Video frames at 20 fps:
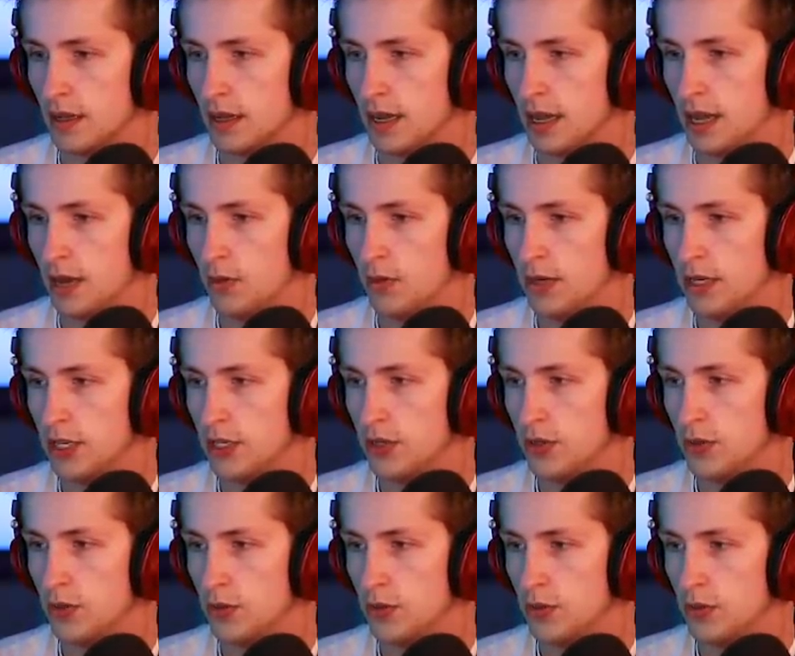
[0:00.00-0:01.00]
I want to
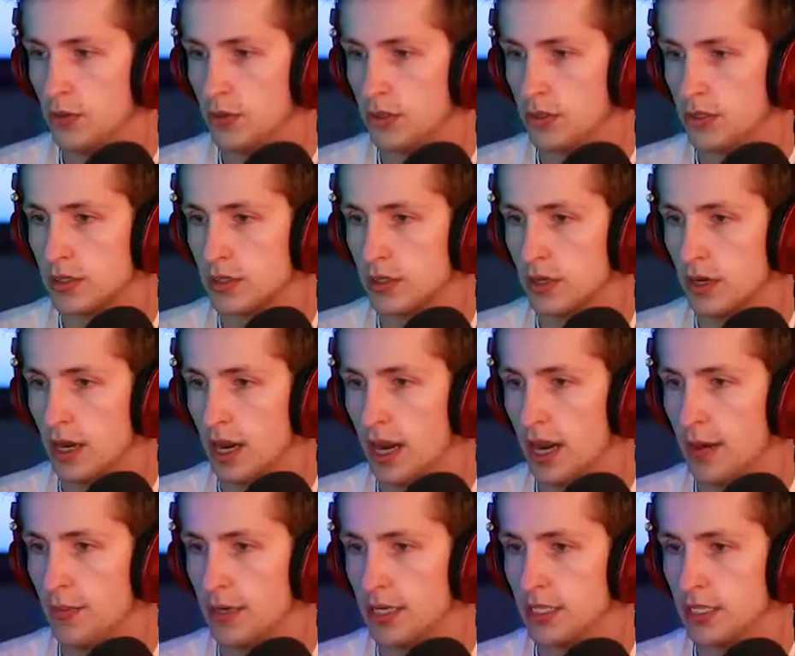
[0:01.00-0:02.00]
use... Alright,
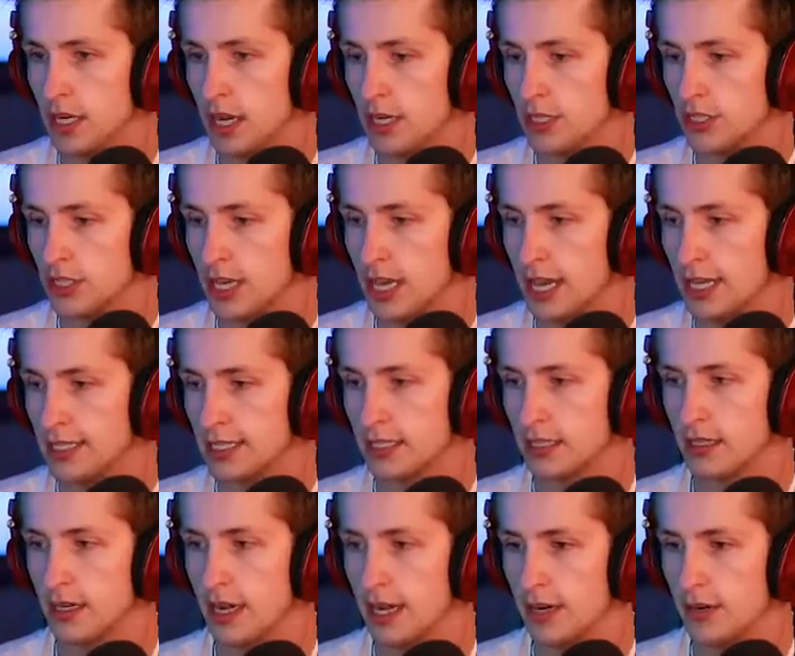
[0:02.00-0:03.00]
I'm going to dodge that.
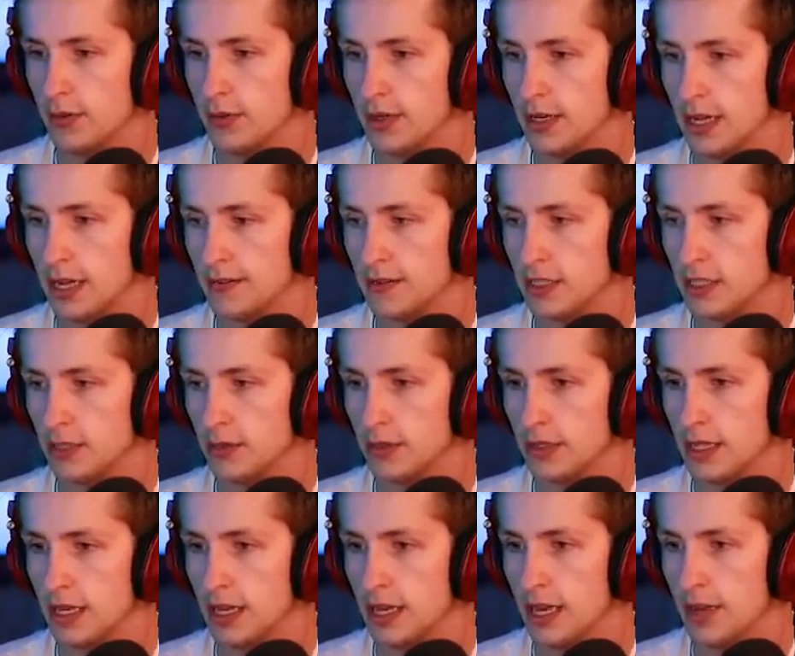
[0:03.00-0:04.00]
I don't want to have to deal with
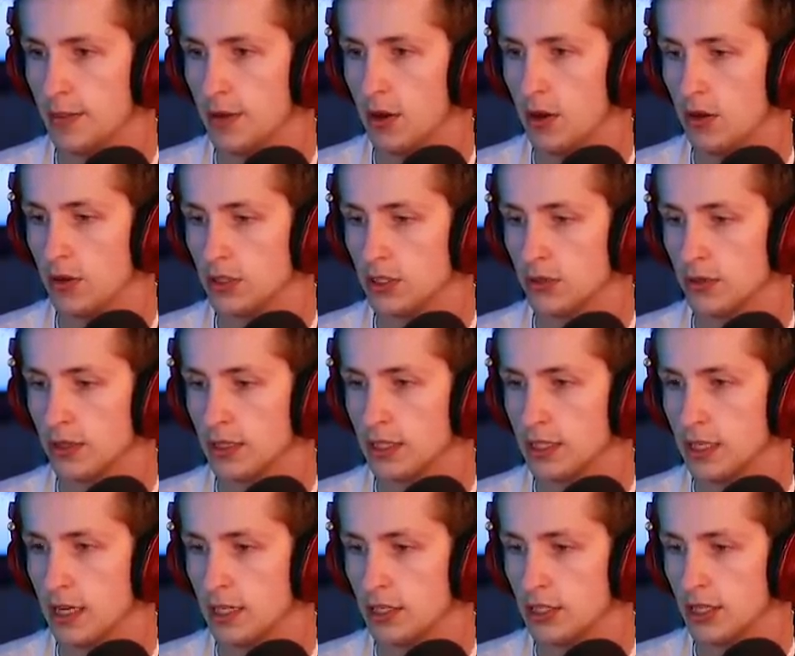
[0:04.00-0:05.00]
that. I'm also going to
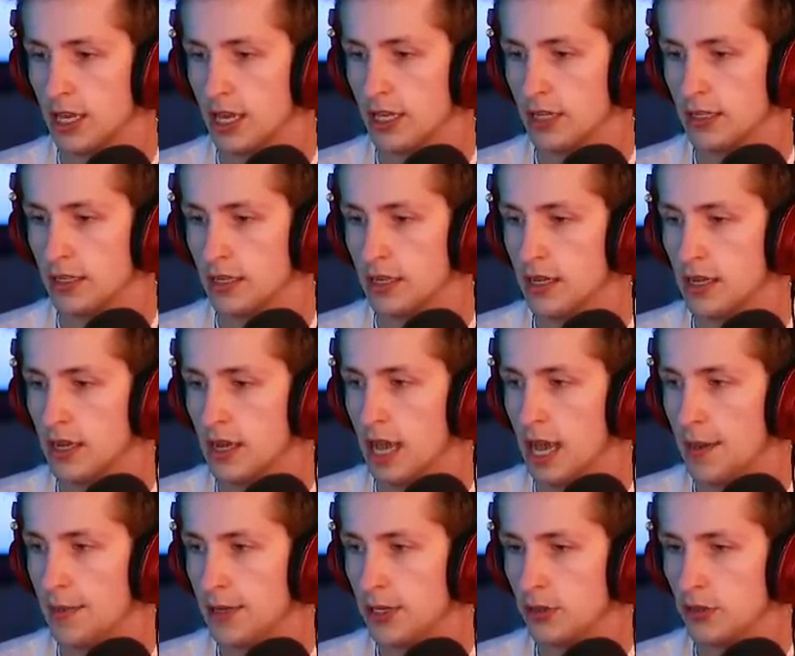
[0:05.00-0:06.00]
dodge that.
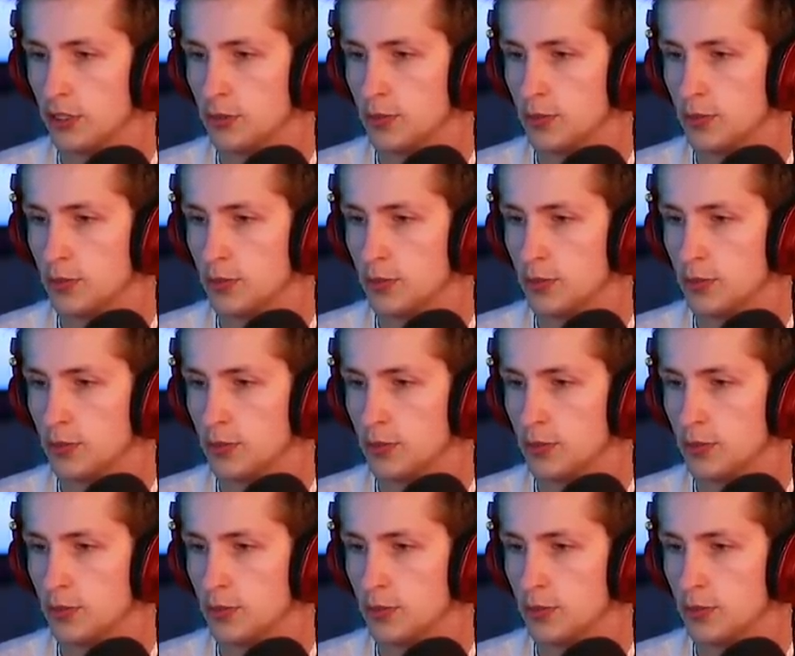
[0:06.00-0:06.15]
I'm going to use